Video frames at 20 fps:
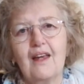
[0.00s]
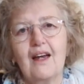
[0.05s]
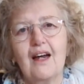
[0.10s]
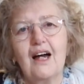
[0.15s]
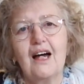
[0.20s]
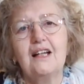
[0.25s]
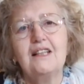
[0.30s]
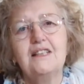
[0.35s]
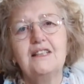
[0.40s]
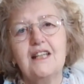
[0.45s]

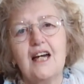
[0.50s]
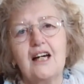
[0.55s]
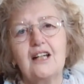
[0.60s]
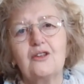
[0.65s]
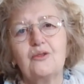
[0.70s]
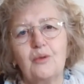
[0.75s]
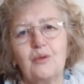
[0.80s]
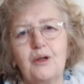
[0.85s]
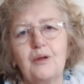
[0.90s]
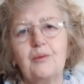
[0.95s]
and
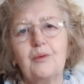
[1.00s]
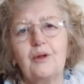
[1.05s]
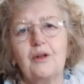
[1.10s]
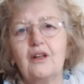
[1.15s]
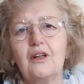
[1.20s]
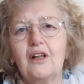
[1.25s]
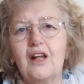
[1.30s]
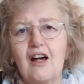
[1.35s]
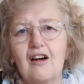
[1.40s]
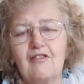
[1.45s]
yet we
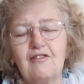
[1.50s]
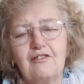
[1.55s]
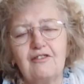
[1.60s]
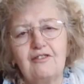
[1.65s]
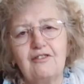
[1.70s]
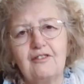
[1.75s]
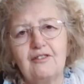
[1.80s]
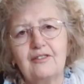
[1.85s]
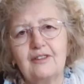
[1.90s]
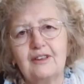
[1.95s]
will
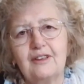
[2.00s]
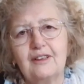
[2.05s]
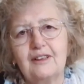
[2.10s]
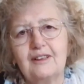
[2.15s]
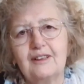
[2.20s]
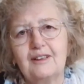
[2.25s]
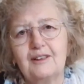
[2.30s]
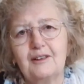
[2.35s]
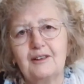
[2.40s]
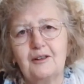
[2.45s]
love
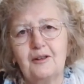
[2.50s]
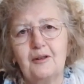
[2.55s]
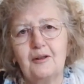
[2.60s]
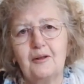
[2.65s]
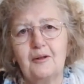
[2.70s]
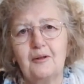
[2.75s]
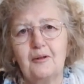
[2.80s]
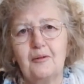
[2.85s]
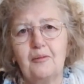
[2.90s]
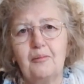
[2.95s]

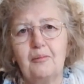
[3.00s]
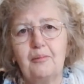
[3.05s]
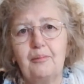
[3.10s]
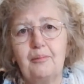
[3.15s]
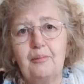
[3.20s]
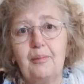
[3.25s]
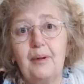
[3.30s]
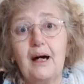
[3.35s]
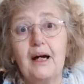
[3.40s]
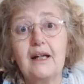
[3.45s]

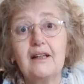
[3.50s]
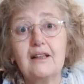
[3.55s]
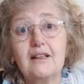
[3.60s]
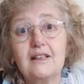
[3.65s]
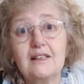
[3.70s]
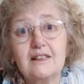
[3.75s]
by